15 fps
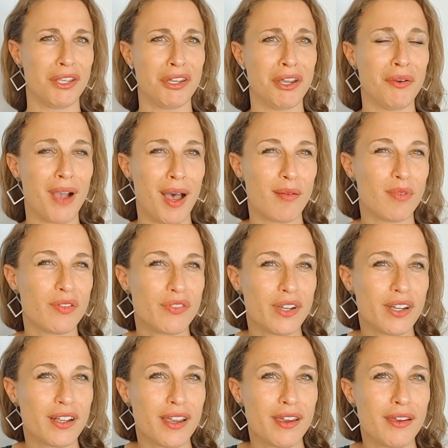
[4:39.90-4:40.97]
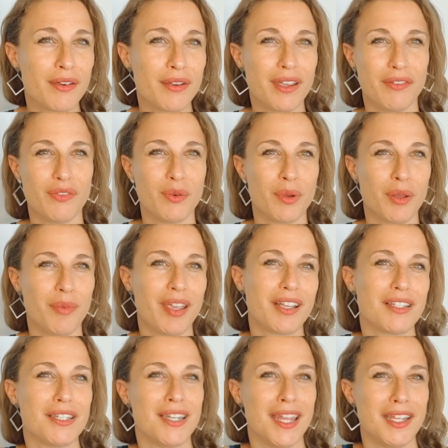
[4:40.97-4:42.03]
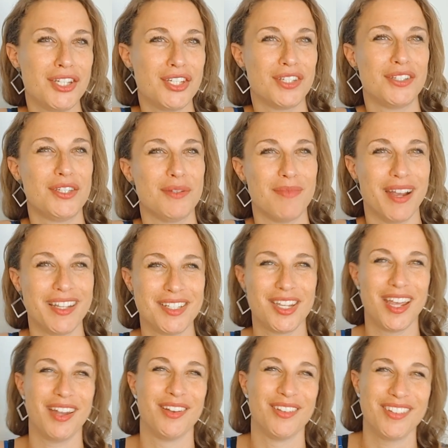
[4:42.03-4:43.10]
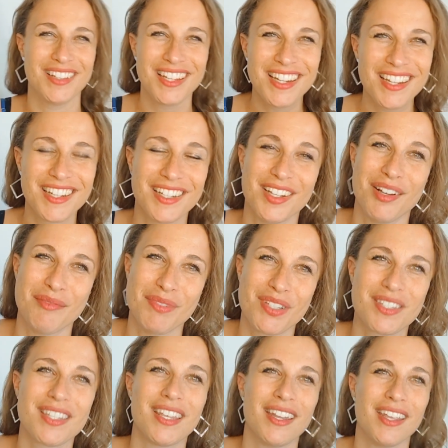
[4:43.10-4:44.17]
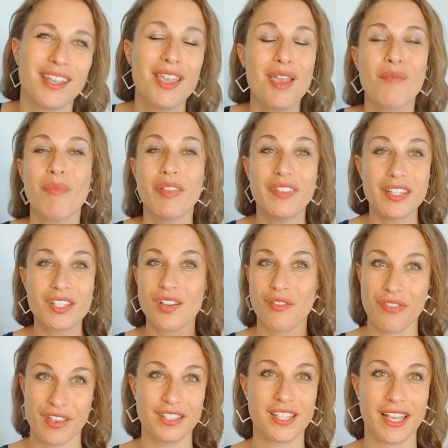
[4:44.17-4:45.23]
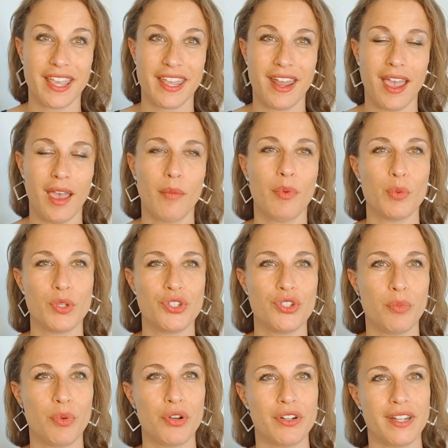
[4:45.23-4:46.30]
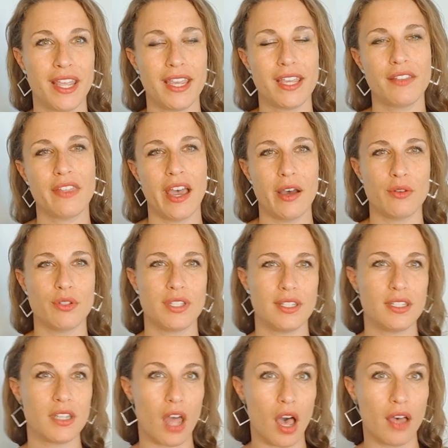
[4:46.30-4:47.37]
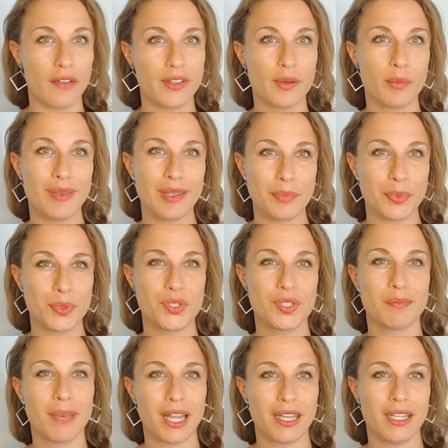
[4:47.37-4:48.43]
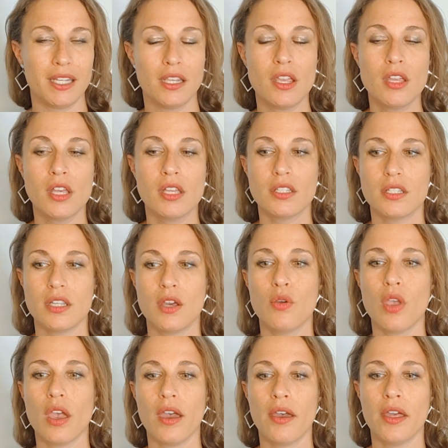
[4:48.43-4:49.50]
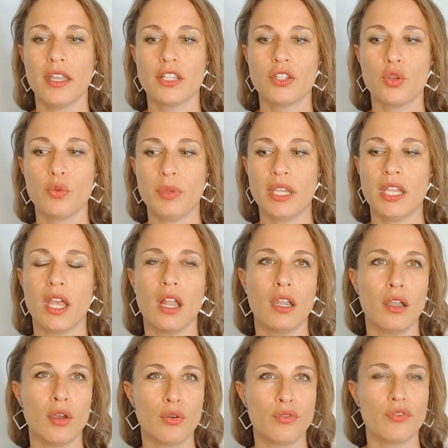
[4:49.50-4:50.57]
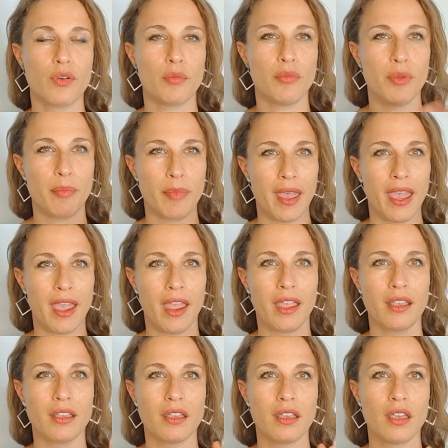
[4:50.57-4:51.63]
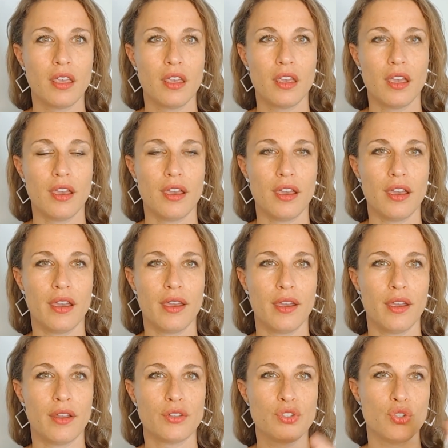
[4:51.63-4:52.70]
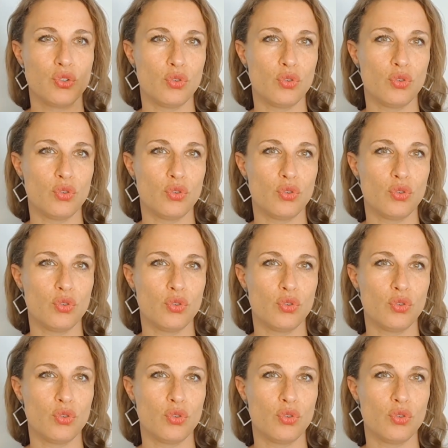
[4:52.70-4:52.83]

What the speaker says: a Virgo, if you want to make a donation to my channel. No, I'm just kidding. But these are things that can happen with Jupiter in the 8th house. This is other people's money. So it could be a loan from the bank, to